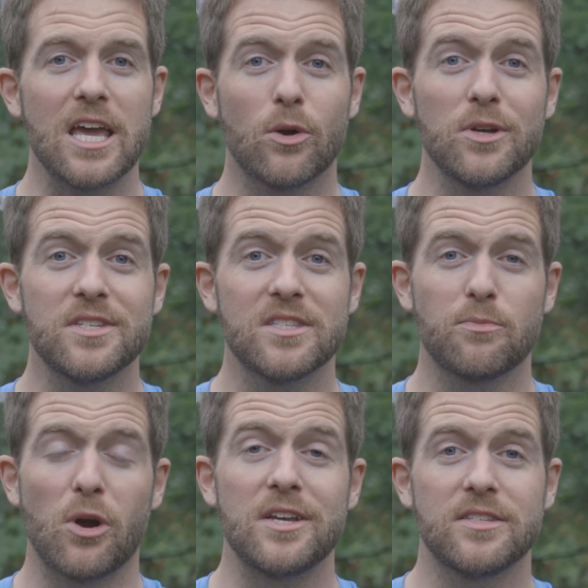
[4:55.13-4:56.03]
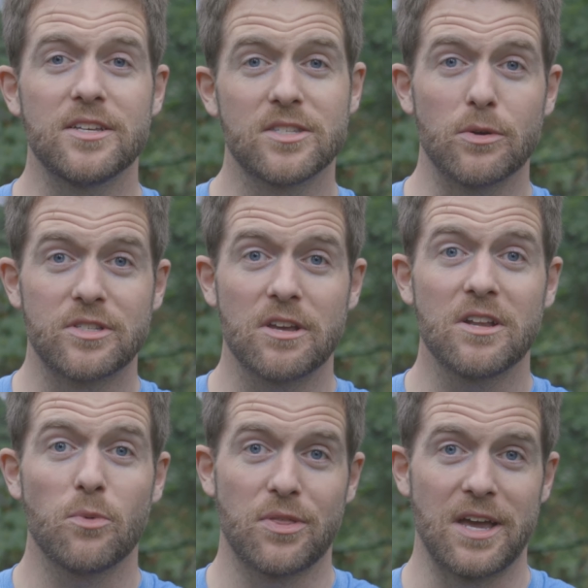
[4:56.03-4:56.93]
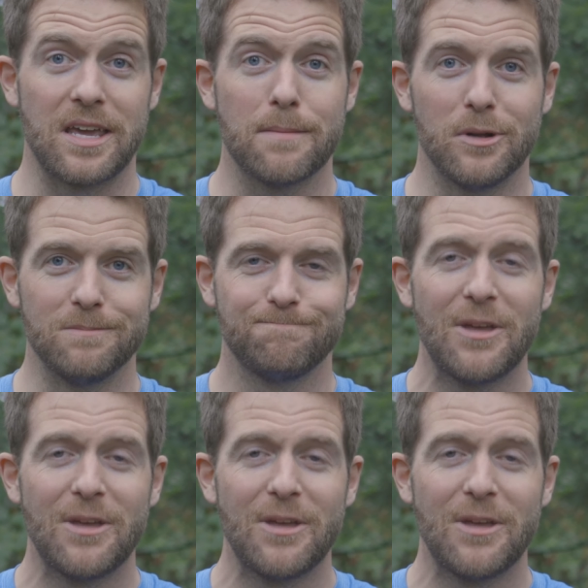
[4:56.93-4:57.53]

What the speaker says: increases the price associated with a gimbal.